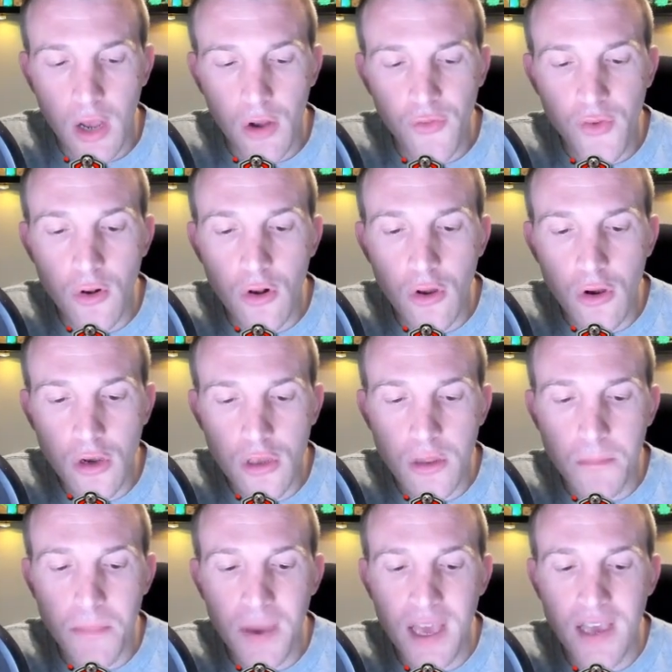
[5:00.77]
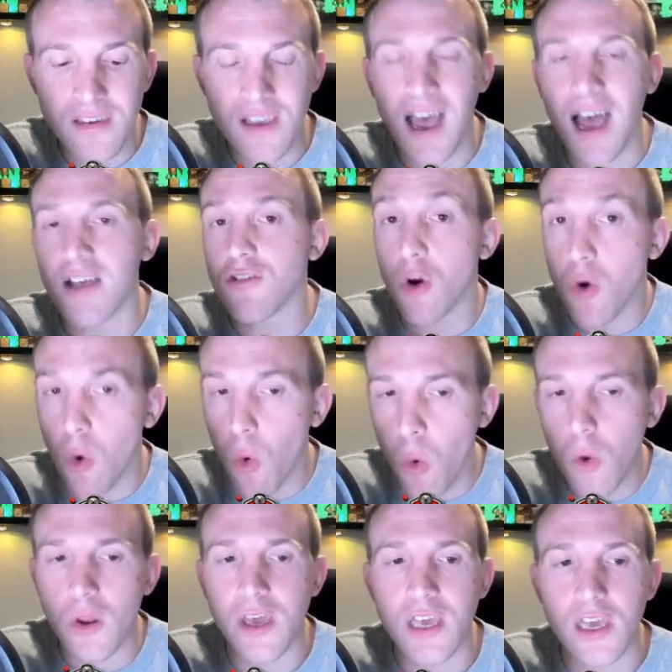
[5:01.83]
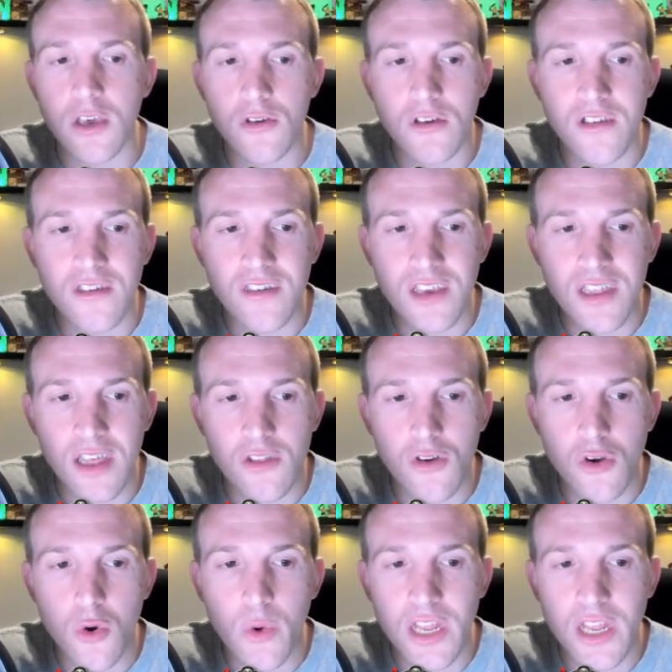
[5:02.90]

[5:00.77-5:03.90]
Now if you look at the base as a whole here, you can see that the